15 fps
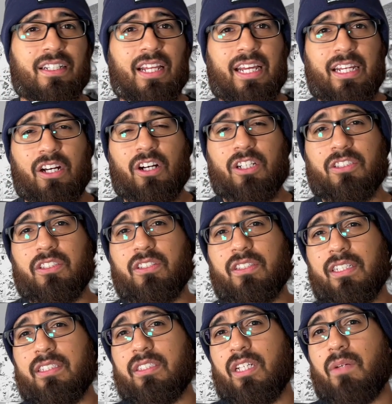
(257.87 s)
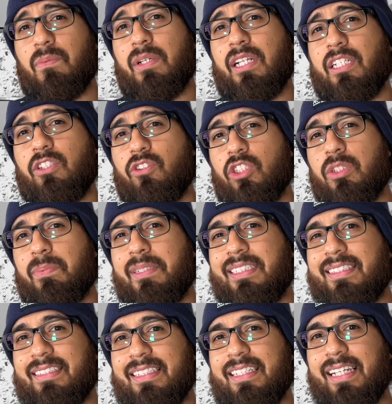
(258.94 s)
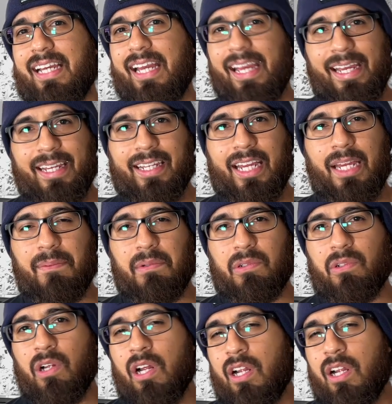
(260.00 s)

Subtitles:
It also does come with a USB-C to A cable.